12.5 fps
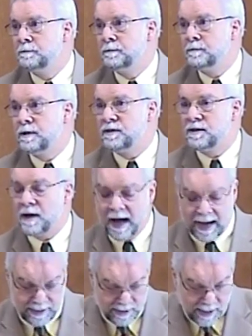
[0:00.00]
with
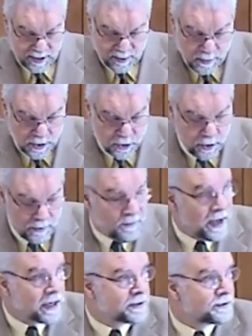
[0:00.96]
high-tech special
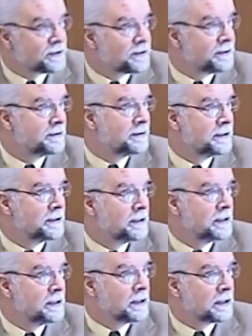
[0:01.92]
effects,
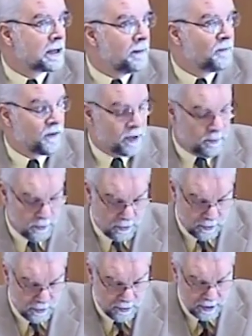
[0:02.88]

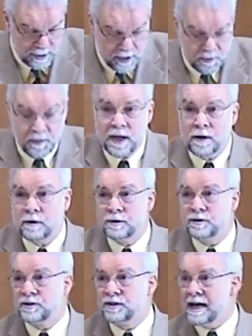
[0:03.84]
comfortable theater
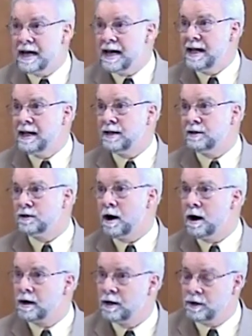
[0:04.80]
seating in
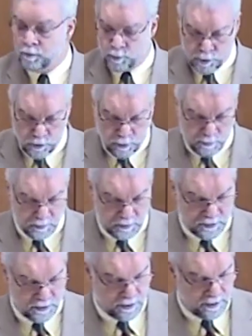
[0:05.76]
darkened
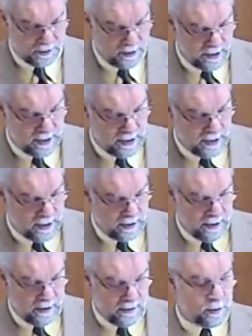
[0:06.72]
rooms,
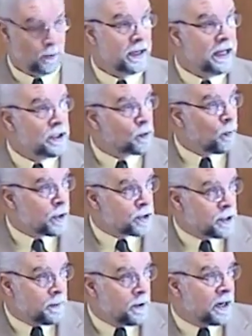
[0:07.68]
so each
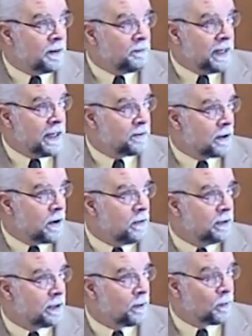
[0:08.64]
worshiper can be in their own
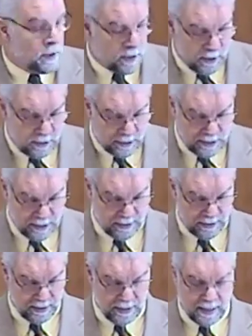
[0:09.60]
little world,
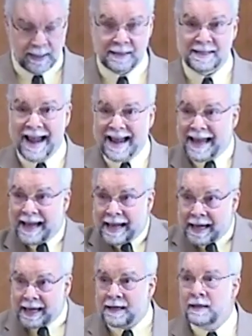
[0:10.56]
taking
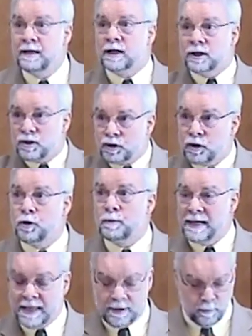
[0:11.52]
in,
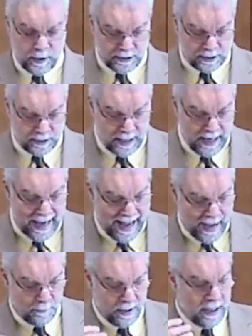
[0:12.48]
consuming what's
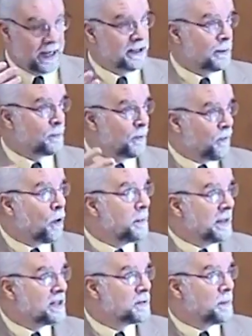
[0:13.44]
happening in the
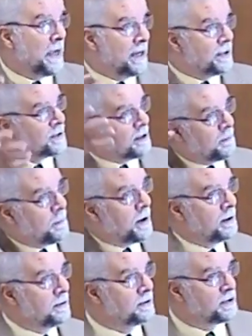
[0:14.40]
performance space up
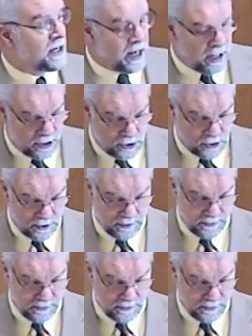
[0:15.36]
on stage.